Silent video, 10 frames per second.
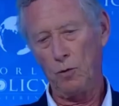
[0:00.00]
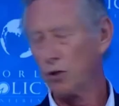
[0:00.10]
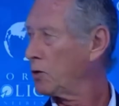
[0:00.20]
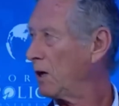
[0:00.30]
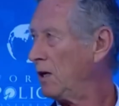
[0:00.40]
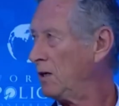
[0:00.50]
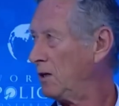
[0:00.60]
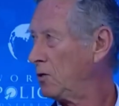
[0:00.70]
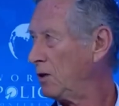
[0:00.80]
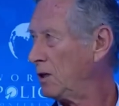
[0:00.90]
trade
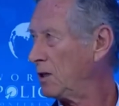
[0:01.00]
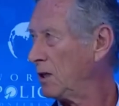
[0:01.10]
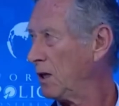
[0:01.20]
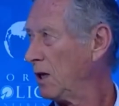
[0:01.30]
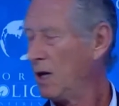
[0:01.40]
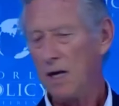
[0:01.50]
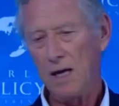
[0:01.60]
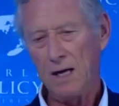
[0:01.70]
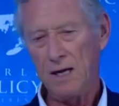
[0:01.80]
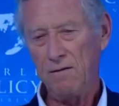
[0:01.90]
decrease.
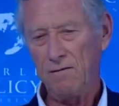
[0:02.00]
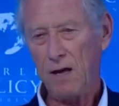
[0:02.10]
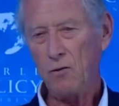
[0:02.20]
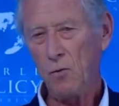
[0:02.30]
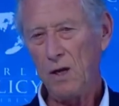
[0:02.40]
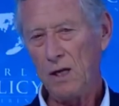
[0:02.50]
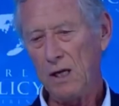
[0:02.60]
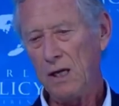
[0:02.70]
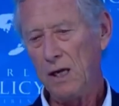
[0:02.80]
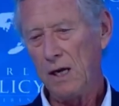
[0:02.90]
And that
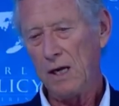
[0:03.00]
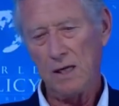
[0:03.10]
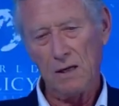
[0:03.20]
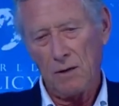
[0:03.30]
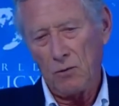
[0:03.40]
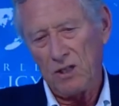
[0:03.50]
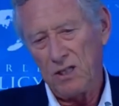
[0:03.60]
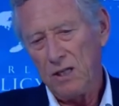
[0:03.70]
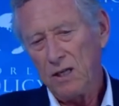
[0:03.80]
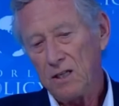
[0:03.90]
really, what we're
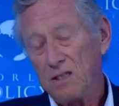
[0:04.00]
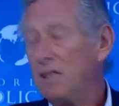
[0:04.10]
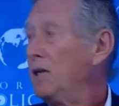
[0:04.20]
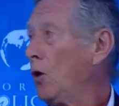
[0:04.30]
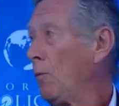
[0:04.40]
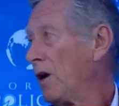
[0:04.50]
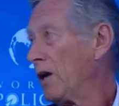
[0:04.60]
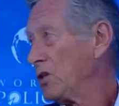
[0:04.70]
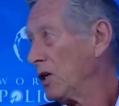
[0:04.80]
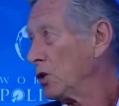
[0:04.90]
seeing is
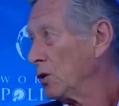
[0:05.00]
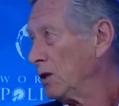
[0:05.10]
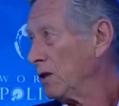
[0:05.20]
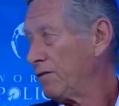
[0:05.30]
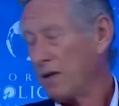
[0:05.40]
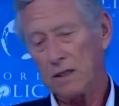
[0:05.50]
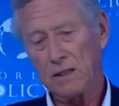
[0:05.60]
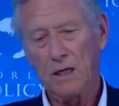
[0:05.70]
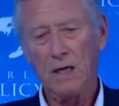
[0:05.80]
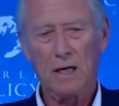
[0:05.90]
deglobalization, in effect.
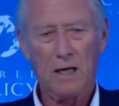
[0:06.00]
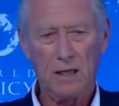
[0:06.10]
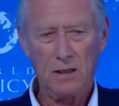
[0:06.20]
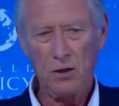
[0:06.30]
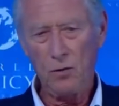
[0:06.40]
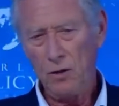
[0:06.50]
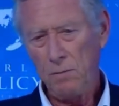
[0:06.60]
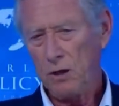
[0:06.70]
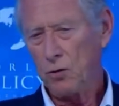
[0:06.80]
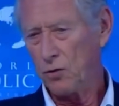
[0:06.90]
Not only
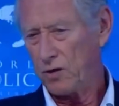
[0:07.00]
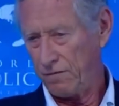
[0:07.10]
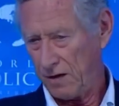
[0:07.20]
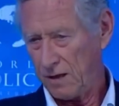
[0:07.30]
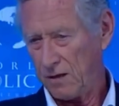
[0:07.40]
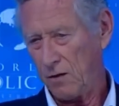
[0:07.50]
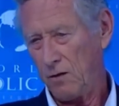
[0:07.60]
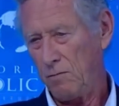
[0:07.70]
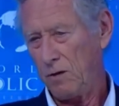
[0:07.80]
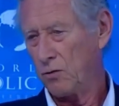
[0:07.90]
because of that, not
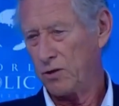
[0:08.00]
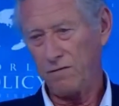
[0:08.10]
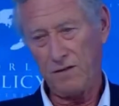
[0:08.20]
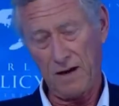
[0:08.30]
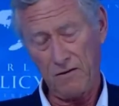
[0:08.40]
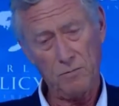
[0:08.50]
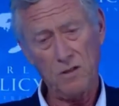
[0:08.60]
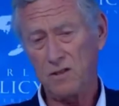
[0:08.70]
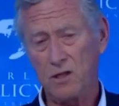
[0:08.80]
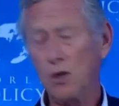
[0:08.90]
only because of tariffs,
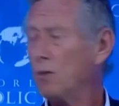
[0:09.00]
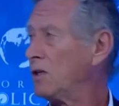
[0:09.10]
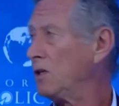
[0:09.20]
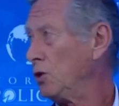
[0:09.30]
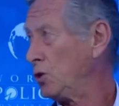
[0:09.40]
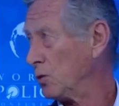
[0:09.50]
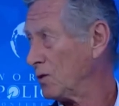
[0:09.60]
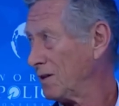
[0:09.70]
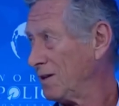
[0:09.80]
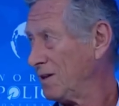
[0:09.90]
but security issues.
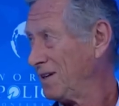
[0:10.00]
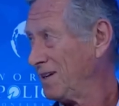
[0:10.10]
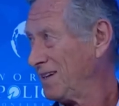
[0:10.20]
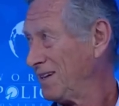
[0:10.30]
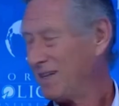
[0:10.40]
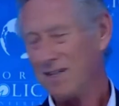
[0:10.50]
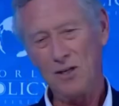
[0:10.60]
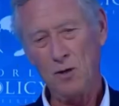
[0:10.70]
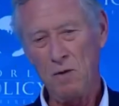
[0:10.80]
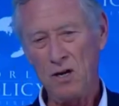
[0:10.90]

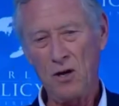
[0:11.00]
You may not